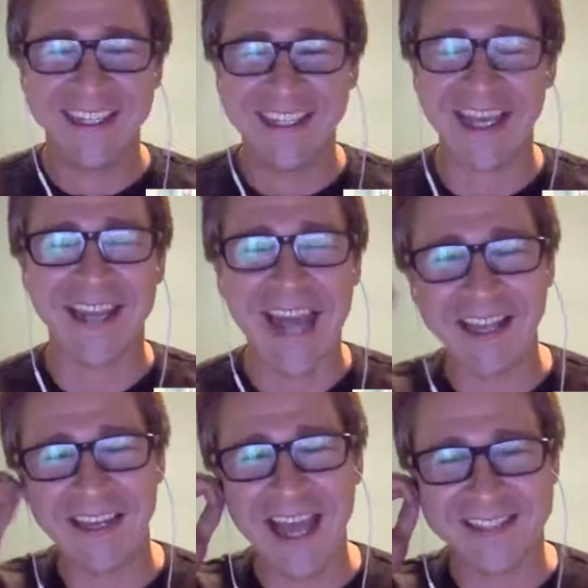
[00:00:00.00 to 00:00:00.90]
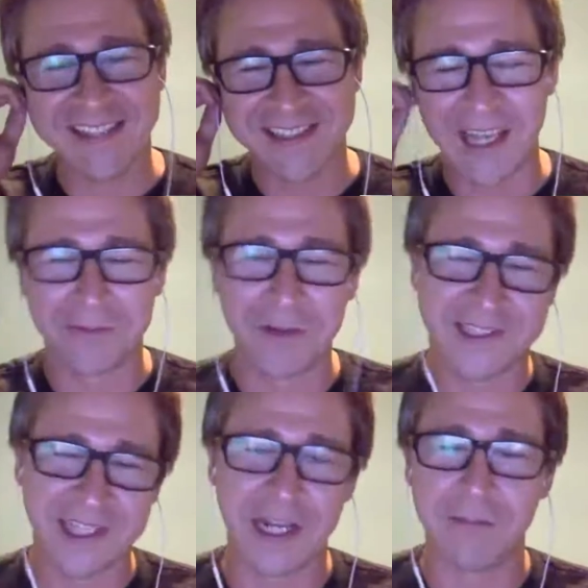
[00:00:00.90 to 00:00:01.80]
Yeah, NASA's like, we
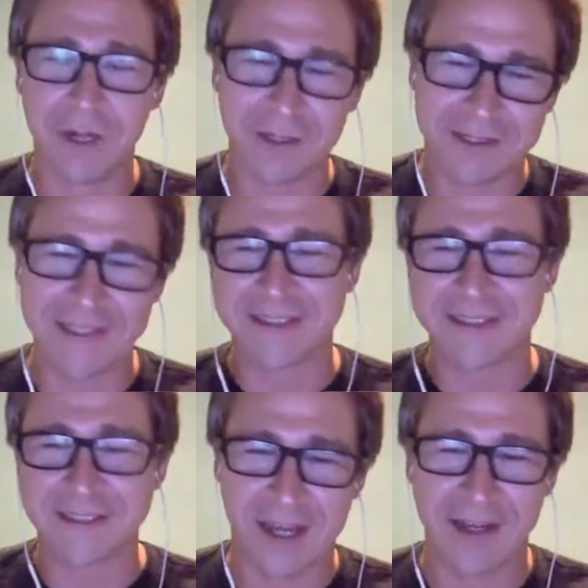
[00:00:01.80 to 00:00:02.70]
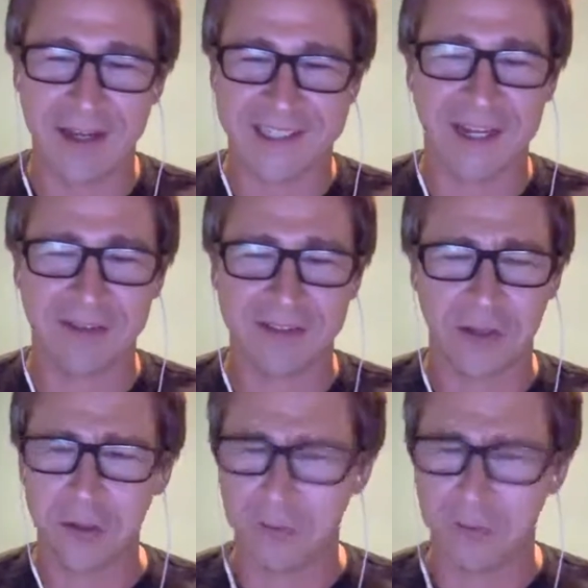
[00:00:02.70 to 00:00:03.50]
sent up monkeys and dogs, and I was like, who